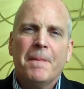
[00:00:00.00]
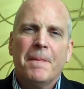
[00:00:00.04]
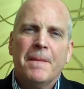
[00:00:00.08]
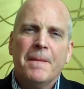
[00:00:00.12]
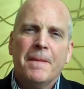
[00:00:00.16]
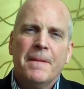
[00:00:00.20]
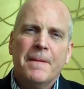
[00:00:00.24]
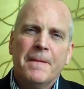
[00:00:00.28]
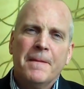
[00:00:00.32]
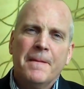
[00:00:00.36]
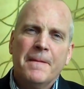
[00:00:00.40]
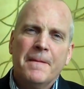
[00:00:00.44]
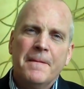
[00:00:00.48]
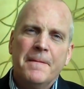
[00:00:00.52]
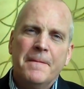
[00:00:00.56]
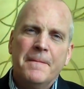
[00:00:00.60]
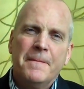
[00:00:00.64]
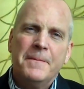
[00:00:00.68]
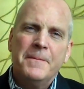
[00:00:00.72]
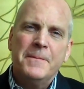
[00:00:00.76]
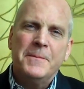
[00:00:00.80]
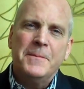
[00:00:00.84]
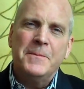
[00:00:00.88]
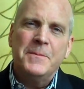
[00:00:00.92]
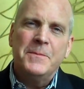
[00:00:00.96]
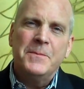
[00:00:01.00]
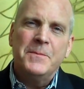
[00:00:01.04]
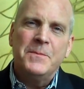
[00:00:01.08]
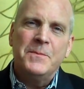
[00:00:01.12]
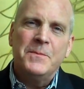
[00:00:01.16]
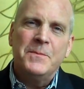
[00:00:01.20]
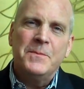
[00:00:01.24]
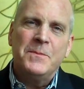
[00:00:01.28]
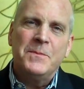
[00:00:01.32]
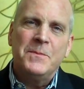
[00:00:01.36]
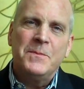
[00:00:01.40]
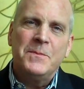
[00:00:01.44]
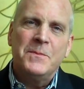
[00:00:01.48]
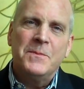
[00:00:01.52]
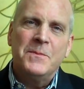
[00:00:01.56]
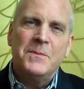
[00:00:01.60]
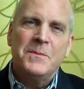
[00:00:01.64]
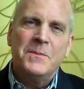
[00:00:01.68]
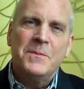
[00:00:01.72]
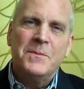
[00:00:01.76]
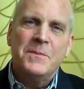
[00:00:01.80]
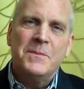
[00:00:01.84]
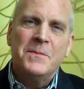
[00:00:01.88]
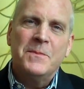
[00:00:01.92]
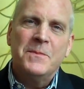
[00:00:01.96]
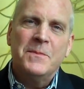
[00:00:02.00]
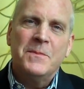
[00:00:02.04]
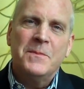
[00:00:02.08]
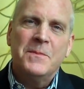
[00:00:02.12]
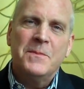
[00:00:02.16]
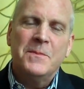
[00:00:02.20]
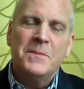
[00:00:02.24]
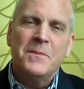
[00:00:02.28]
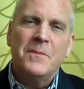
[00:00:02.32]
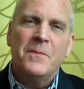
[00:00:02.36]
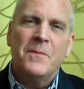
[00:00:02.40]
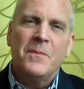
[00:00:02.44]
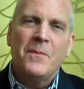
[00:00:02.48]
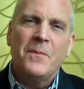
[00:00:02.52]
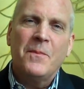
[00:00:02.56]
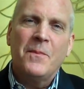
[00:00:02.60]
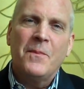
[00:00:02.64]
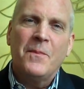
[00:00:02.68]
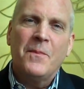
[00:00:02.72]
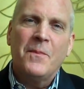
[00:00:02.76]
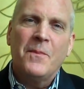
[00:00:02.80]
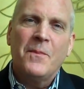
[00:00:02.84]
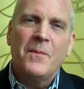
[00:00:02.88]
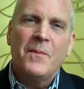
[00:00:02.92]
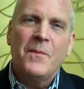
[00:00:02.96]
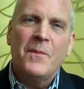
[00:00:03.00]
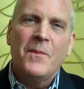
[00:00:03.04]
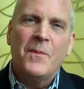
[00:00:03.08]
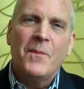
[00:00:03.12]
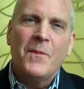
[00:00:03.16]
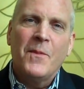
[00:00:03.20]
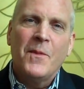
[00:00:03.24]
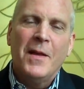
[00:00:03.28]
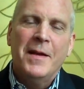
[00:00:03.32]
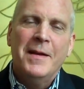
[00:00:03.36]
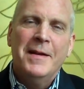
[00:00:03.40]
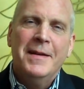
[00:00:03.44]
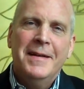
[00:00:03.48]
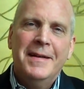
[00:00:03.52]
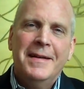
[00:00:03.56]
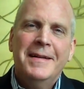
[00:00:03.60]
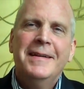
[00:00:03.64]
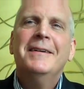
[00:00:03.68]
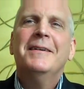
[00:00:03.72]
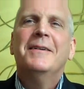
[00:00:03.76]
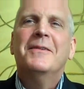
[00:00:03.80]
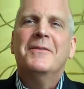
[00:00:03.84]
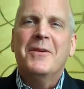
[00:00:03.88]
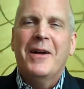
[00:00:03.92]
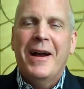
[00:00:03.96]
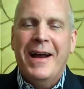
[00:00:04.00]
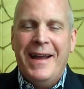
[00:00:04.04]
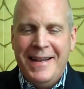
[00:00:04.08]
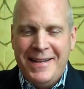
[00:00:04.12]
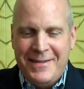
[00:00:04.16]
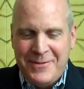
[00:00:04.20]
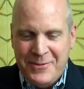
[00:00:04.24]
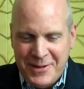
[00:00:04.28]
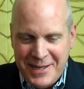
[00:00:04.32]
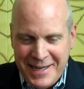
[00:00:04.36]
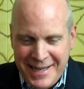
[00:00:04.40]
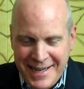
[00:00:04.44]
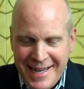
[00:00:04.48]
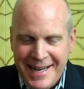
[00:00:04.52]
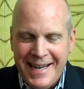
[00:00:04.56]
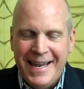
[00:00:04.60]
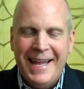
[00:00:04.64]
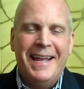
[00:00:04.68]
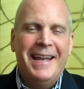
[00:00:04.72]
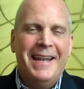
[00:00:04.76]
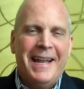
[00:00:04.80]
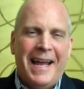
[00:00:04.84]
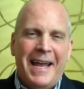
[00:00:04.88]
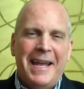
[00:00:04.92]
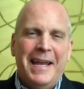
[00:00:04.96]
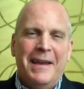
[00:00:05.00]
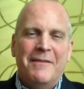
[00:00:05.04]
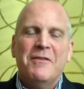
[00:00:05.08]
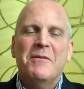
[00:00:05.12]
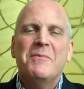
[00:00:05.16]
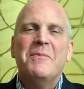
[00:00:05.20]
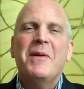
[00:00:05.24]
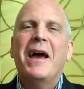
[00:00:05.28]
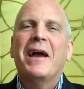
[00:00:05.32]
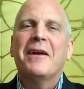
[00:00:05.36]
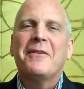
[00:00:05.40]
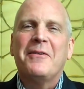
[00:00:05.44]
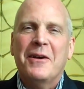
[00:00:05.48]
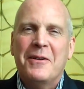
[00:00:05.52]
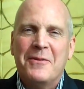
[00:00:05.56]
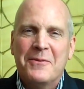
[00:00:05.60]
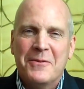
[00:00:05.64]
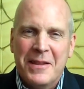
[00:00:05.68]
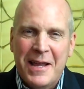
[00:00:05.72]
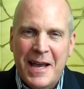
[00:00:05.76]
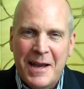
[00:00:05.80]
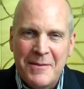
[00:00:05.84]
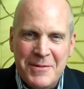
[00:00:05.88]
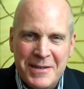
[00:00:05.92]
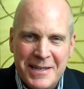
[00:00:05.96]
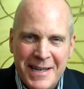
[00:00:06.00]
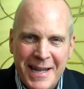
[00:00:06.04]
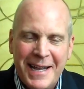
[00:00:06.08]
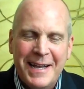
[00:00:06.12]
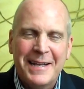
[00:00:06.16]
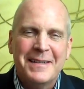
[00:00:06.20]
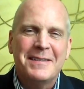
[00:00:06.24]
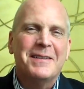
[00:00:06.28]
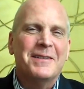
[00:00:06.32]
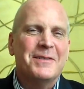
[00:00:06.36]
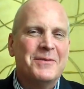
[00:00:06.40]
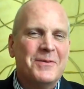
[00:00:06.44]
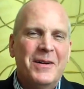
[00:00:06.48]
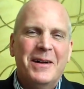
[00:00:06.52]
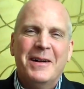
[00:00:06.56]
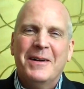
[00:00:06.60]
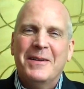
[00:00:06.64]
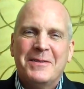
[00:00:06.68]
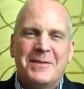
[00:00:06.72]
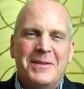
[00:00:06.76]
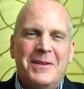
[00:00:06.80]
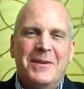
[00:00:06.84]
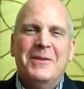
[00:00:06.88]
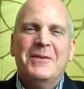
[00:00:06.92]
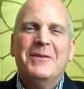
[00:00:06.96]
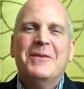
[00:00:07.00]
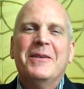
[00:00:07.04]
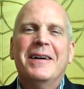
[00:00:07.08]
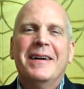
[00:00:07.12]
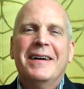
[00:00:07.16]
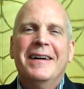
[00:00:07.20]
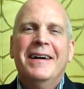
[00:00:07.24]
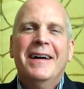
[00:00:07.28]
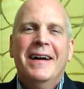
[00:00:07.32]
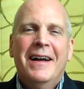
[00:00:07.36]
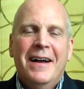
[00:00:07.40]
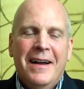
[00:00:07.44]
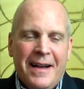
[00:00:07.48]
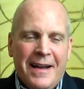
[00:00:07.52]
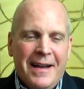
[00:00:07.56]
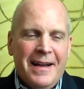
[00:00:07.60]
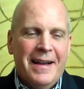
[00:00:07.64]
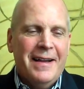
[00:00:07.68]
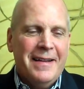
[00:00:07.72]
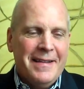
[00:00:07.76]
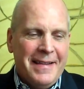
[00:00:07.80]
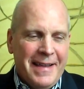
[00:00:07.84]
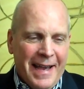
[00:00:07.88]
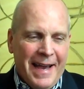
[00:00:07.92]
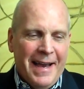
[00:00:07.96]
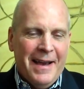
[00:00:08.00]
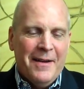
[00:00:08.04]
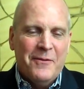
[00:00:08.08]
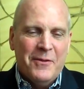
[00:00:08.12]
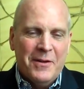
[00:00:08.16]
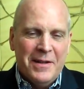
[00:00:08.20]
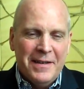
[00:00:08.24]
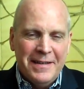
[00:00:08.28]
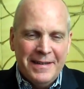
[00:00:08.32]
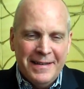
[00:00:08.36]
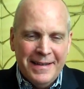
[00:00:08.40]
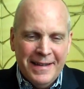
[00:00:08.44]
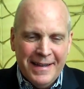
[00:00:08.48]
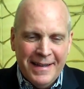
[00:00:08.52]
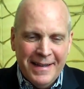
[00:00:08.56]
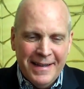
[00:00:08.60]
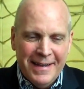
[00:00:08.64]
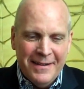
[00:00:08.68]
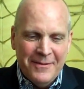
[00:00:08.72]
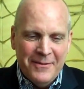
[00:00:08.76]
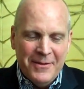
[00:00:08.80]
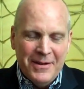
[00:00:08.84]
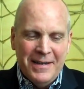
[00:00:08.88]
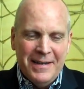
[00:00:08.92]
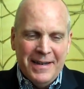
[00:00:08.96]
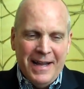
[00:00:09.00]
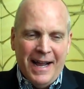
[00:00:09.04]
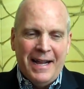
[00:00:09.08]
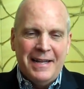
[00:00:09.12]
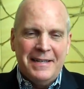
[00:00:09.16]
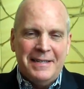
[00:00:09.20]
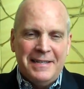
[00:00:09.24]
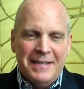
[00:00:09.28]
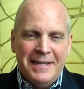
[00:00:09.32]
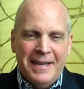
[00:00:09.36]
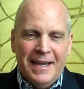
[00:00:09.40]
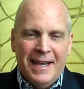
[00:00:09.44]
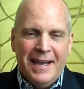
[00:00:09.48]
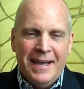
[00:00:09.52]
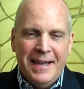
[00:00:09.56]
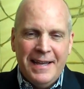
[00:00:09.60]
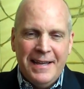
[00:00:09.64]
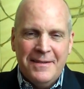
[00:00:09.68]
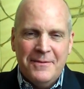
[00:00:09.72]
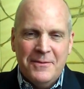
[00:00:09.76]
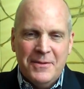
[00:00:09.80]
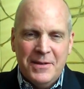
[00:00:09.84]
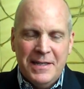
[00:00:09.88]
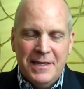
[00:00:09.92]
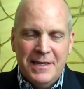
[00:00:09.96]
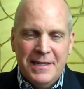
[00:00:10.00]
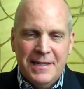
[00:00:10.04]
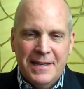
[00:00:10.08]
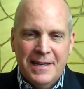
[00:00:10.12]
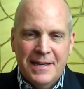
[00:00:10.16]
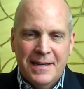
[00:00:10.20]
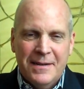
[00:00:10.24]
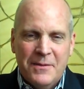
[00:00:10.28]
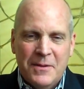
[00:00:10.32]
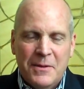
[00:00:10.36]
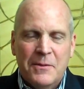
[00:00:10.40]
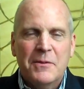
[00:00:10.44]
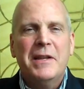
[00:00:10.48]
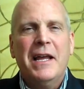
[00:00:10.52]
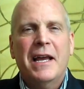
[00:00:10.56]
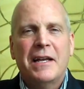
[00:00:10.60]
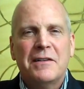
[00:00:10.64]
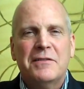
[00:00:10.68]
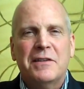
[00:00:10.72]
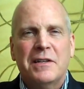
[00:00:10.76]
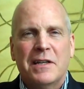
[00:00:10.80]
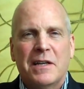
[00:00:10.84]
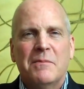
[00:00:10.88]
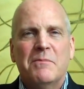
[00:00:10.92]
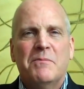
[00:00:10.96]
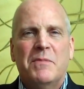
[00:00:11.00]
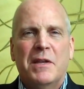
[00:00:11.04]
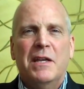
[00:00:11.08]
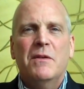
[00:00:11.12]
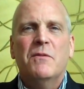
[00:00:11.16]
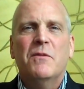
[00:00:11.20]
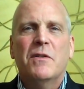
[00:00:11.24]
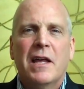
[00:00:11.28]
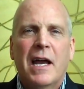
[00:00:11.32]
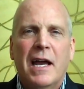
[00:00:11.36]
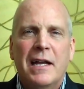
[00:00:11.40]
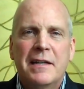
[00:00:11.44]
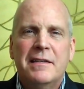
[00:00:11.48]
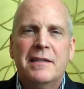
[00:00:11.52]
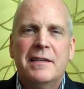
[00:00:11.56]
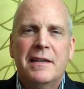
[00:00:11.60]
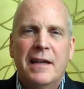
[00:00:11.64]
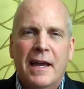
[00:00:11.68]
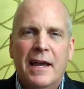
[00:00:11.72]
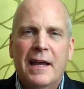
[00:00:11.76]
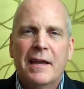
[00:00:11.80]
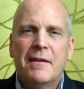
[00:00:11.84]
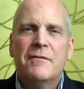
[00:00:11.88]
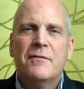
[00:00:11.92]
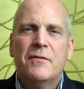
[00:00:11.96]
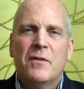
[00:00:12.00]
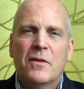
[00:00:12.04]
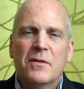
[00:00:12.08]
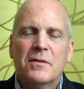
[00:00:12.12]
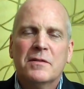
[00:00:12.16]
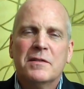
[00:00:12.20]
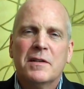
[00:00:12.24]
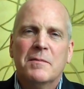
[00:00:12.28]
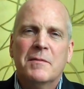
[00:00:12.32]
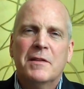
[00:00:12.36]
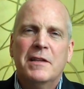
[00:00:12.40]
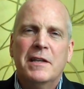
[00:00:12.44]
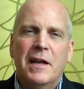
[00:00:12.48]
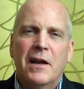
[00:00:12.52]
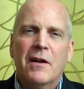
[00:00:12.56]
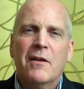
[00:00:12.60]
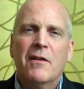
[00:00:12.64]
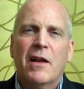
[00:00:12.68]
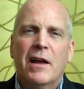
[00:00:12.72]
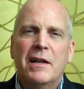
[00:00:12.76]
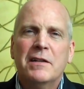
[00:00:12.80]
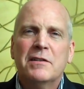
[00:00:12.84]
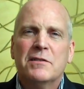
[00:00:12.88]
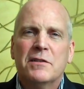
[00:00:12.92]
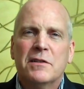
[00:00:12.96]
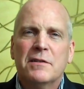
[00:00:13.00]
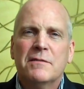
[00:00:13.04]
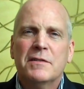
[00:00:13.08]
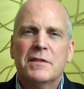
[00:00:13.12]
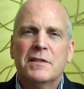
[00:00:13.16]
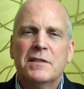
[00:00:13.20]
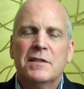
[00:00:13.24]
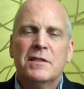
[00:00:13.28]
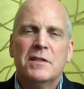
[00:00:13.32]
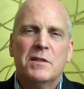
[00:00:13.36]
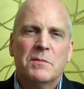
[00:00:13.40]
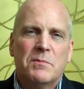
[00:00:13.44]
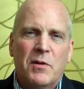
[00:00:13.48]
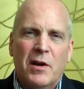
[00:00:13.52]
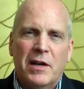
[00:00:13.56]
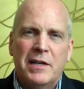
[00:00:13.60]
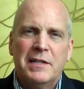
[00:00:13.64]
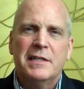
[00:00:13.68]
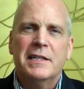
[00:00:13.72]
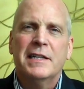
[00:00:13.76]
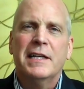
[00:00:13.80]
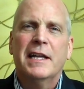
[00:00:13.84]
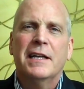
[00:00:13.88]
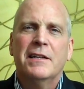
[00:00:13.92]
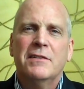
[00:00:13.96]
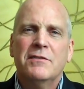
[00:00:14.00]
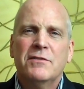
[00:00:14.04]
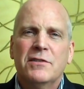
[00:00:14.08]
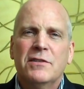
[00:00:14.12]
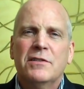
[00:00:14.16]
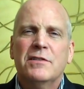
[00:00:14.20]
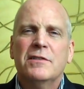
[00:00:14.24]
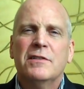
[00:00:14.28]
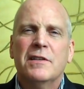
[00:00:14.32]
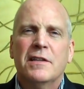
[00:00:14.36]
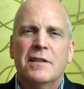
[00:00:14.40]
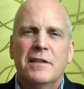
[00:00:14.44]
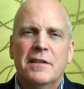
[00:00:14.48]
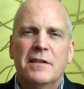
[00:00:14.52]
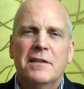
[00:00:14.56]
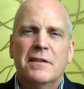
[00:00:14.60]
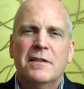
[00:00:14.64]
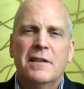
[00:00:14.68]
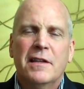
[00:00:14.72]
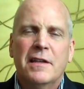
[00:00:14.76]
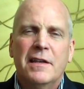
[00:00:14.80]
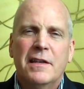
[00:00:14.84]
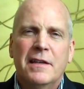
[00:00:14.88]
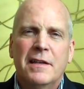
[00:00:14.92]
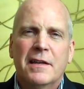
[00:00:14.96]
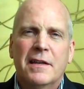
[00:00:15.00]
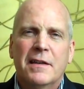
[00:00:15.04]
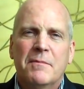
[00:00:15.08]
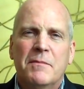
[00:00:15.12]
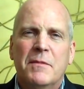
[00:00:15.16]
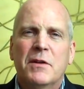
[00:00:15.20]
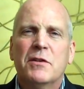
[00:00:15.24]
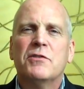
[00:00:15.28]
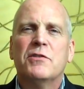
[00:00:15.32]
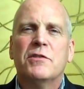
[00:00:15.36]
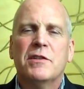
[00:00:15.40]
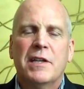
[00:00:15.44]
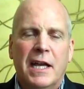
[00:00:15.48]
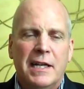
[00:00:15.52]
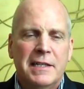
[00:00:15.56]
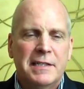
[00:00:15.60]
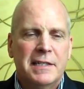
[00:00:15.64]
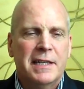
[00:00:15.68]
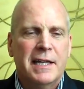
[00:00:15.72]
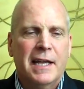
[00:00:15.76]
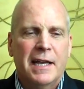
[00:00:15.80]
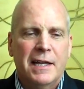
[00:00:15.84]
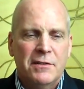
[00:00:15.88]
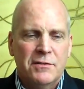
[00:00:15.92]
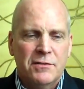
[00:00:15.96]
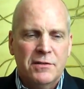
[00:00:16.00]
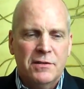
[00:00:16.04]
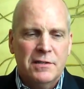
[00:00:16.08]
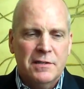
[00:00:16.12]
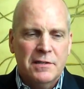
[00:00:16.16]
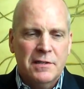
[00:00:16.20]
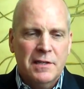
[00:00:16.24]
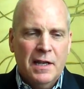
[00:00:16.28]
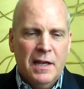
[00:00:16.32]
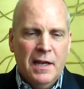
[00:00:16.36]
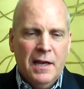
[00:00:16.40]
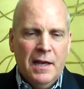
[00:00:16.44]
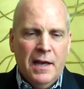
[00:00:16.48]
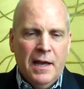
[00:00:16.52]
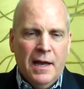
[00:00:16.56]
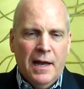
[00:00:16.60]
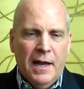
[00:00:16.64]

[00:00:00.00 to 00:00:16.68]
Actually, you were most similar to ITA before it was bought by Google. Right, and I have a background with Amadeus as well. So, when ITA, we would actually compete with ITA for some of the airline services, the pricing engines and the merchandising engines.